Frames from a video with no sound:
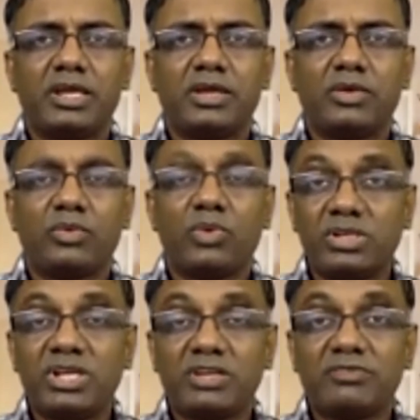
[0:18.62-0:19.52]
One of
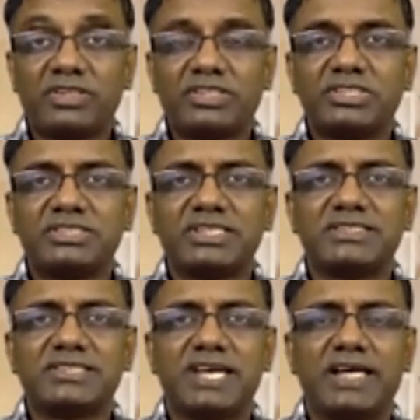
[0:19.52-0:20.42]
the advantages
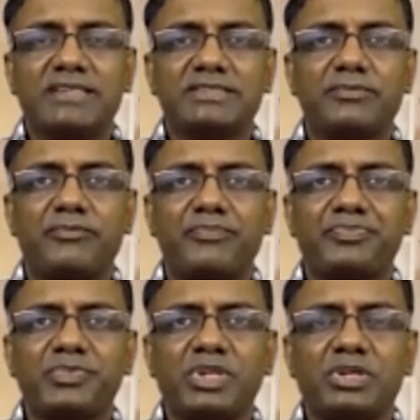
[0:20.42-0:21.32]
is that
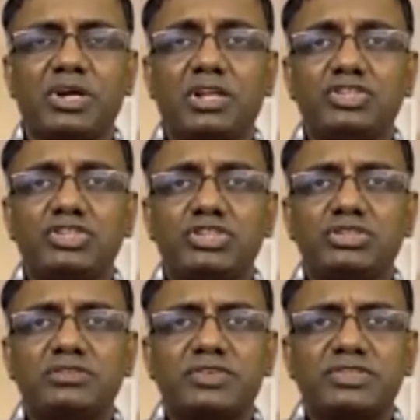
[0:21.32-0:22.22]
college and
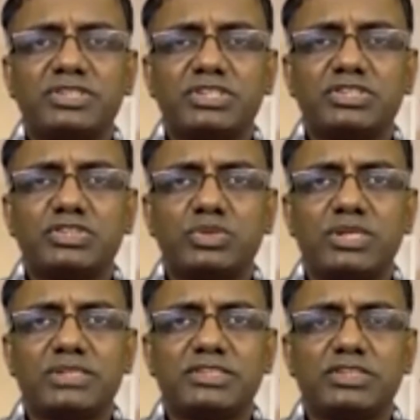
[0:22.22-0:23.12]
university
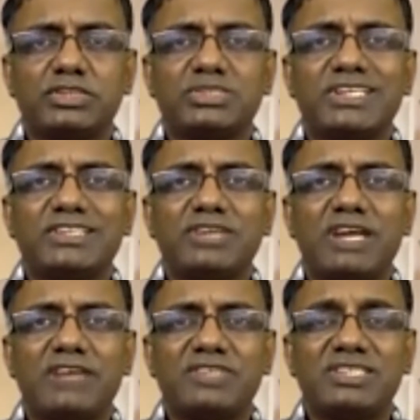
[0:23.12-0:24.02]
students, tend to
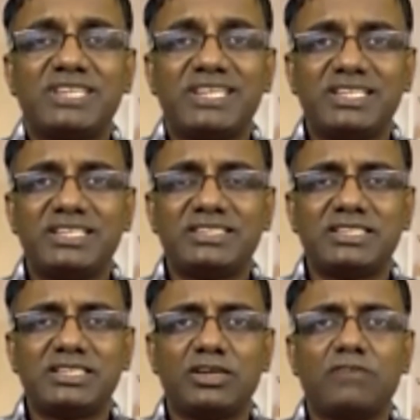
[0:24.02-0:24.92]
have the
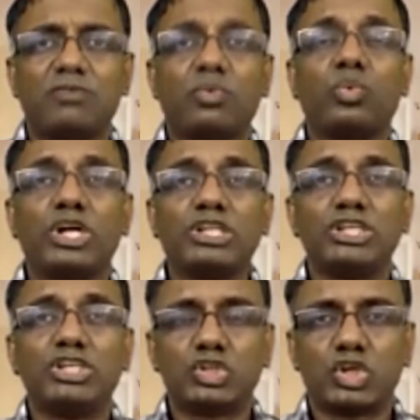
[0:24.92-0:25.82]
tendency of
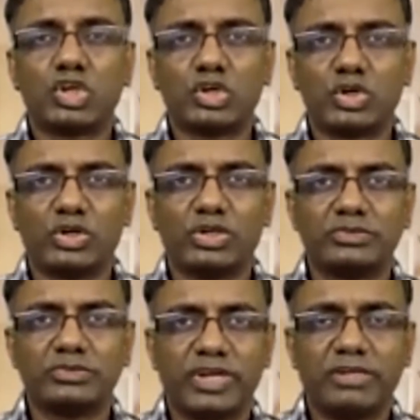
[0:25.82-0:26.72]
wanting to learn,
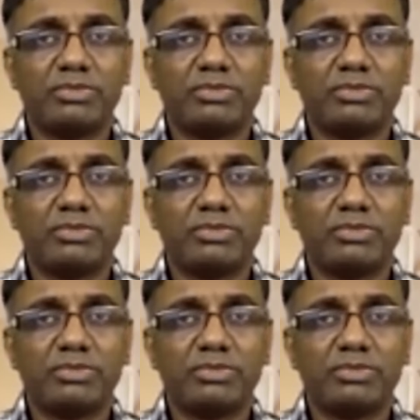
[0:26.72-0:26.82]
right?